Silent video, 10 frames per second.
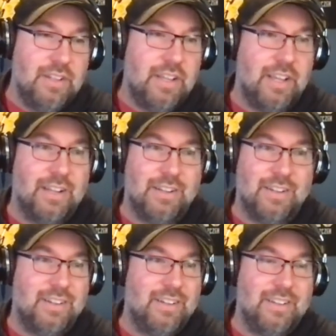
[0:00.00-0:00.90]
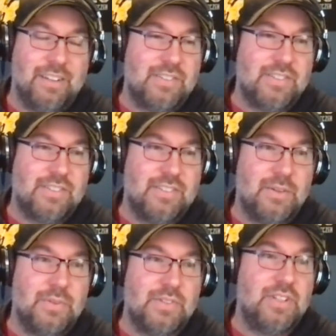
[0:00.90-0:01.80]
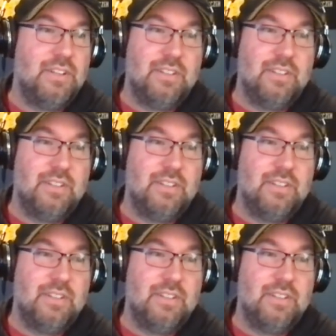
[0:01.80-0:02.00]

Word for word: and it's it was